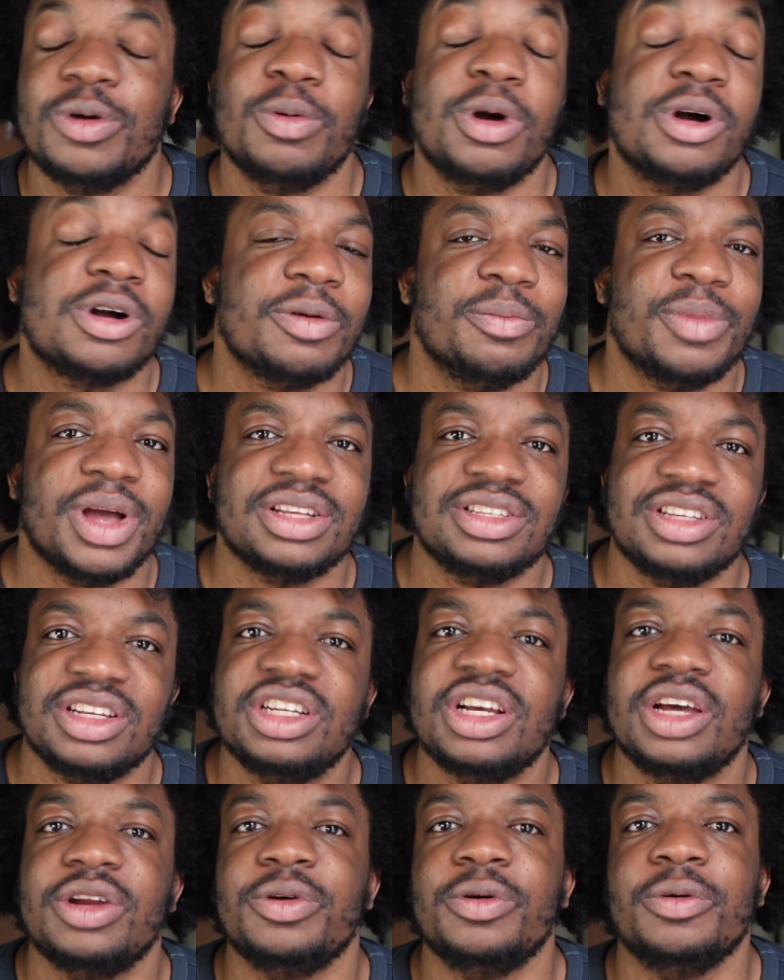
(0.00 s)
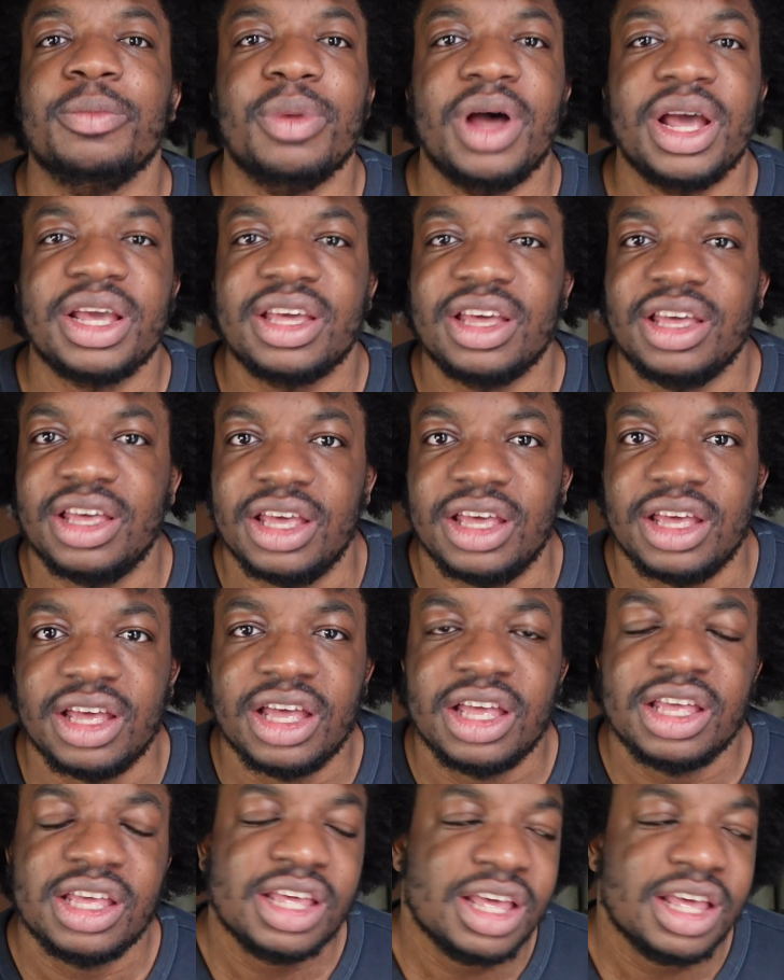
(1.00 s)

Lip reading: welcome back to the channel, Micah here,